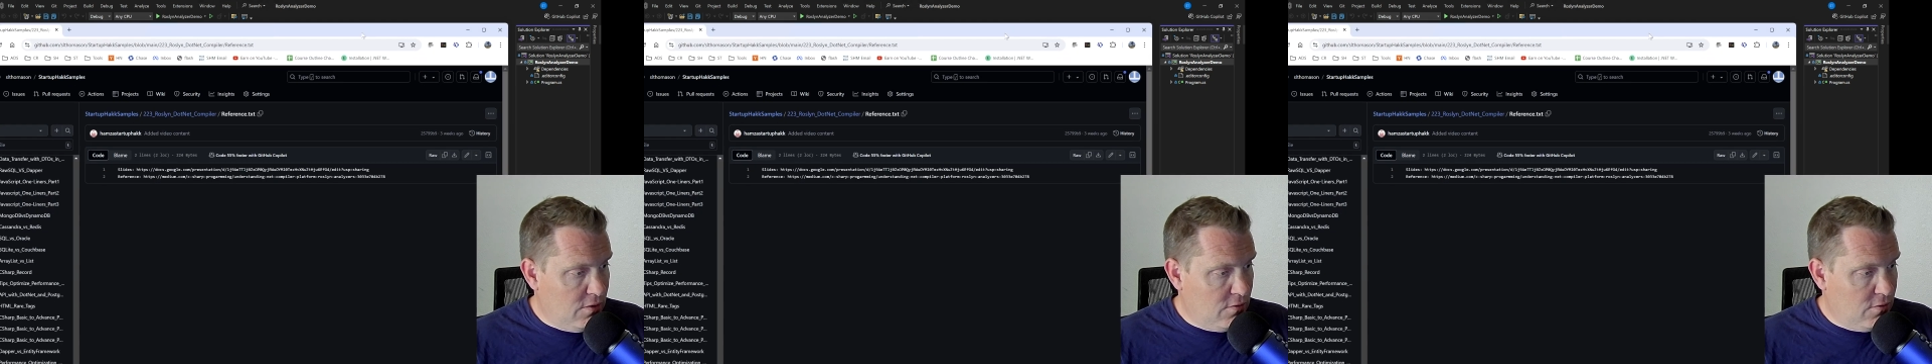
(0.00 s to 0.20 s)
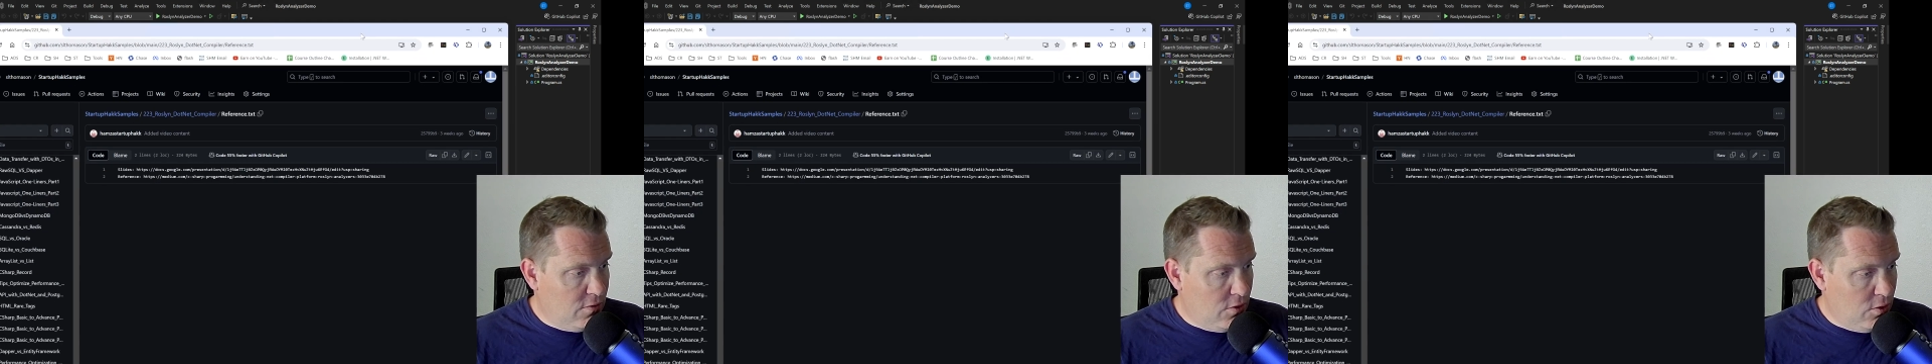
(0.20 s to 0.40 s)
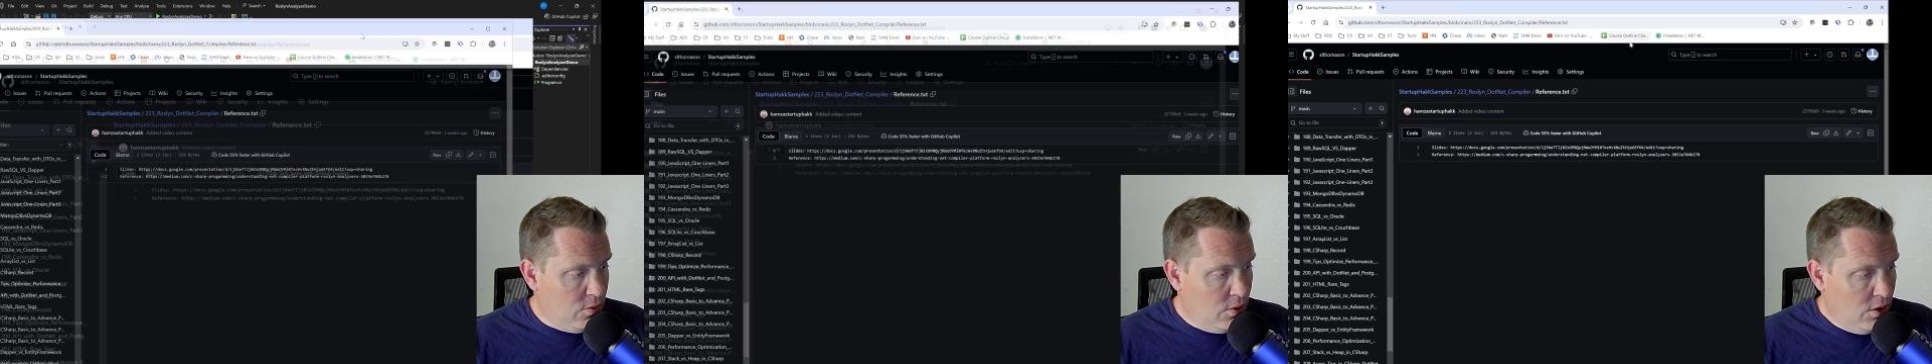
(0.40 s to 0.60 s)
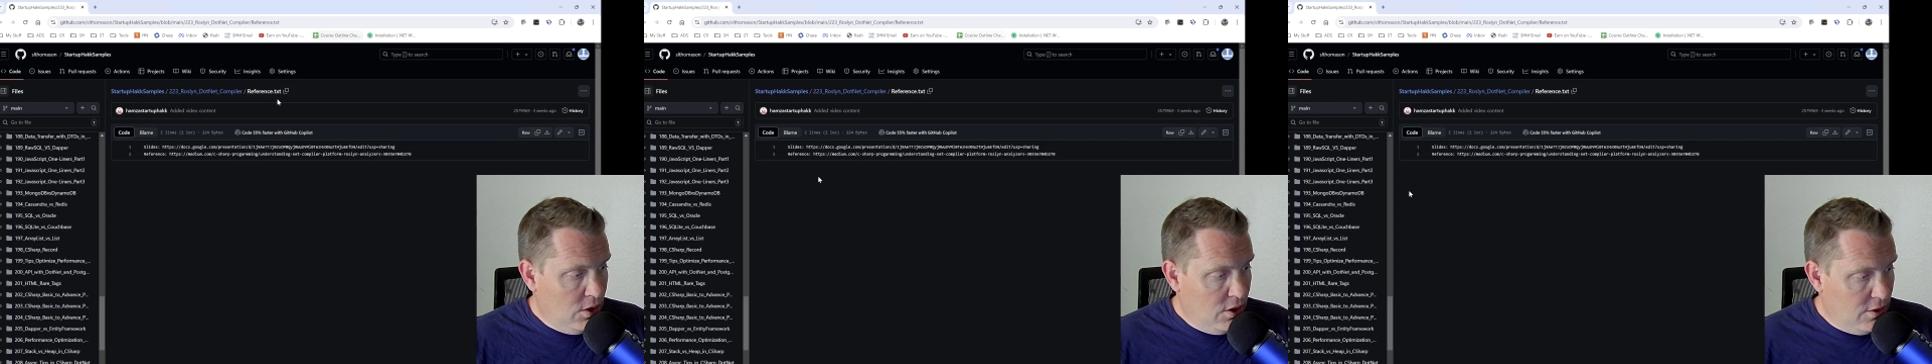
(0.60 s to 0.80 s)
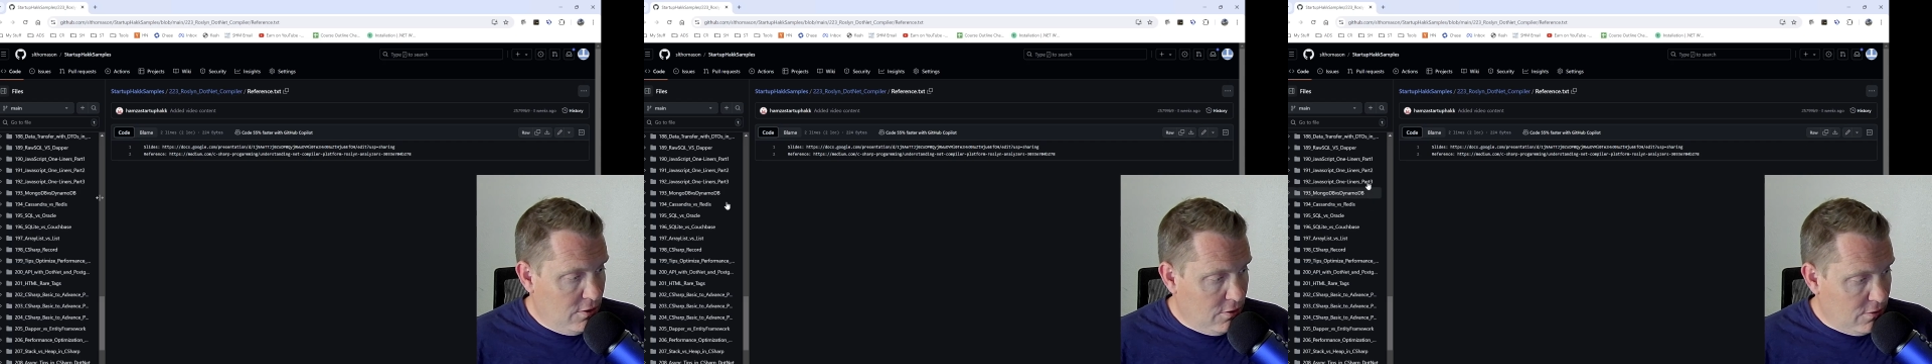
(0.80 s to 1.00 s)
So
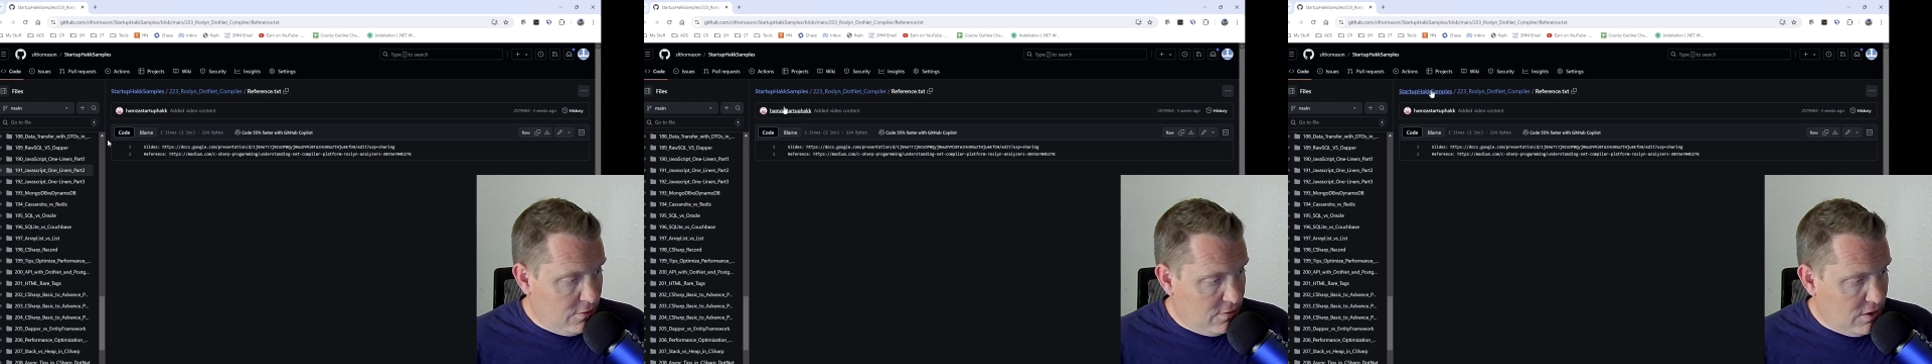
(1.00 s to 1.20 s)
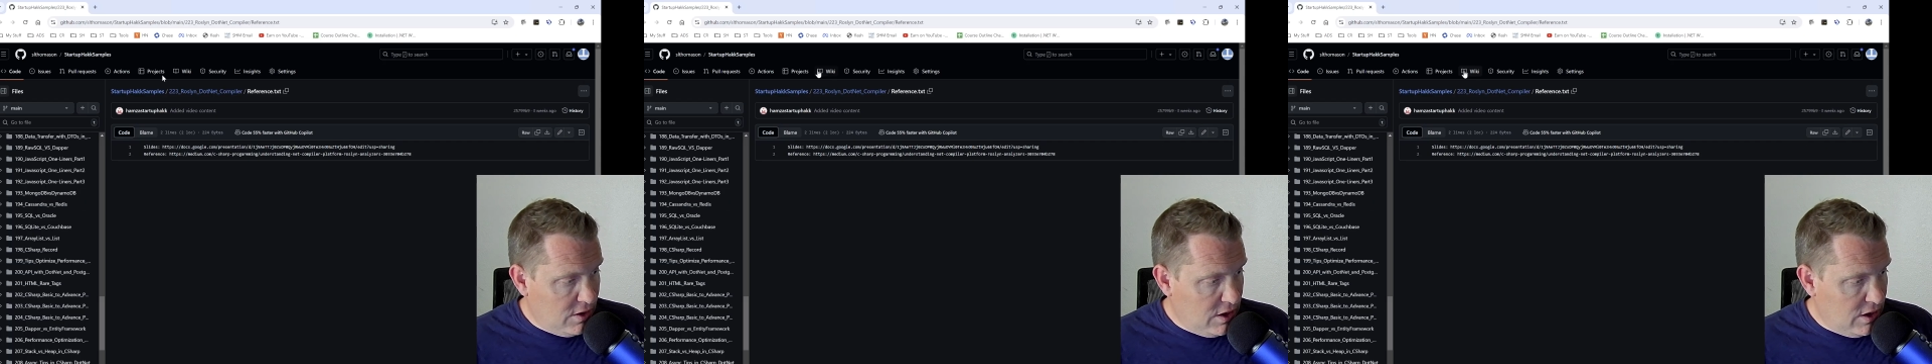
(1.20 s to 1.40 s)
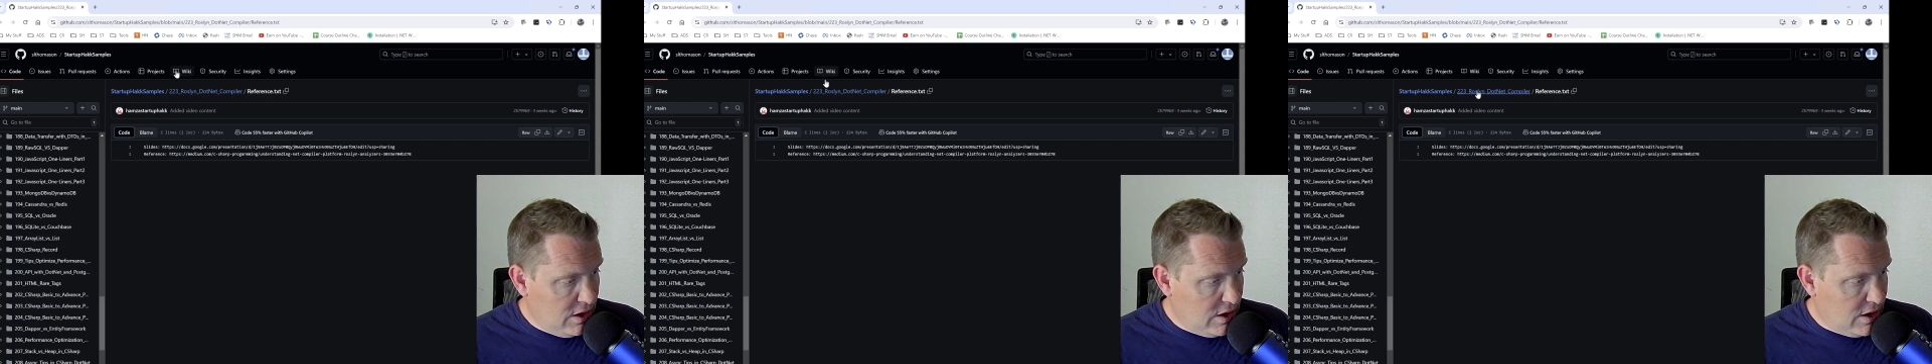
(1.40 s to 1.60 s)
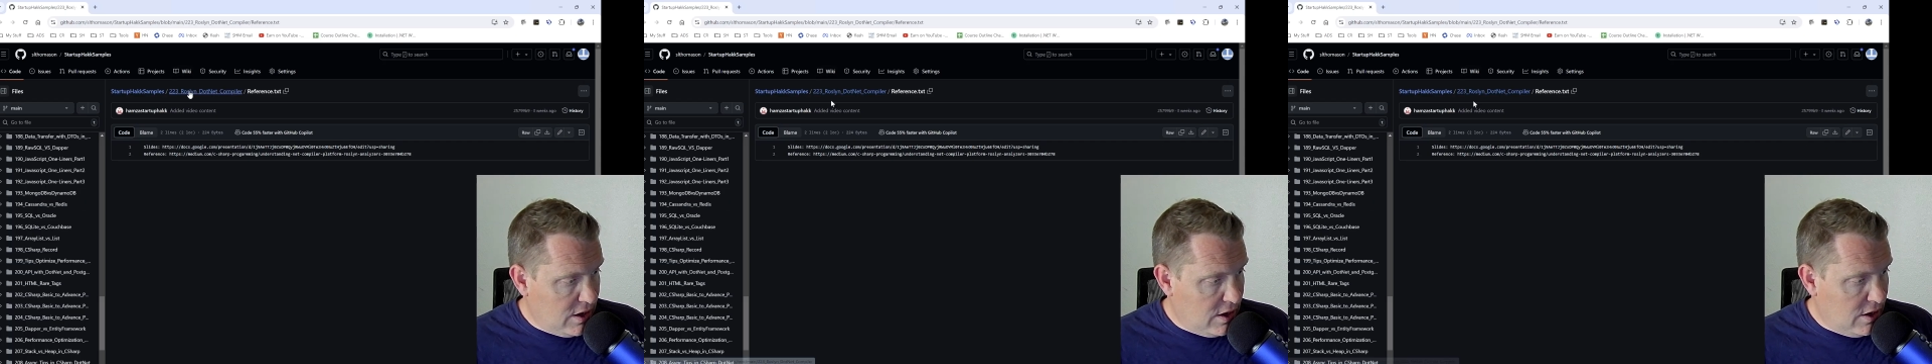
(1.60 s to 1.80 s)
you'll see uh,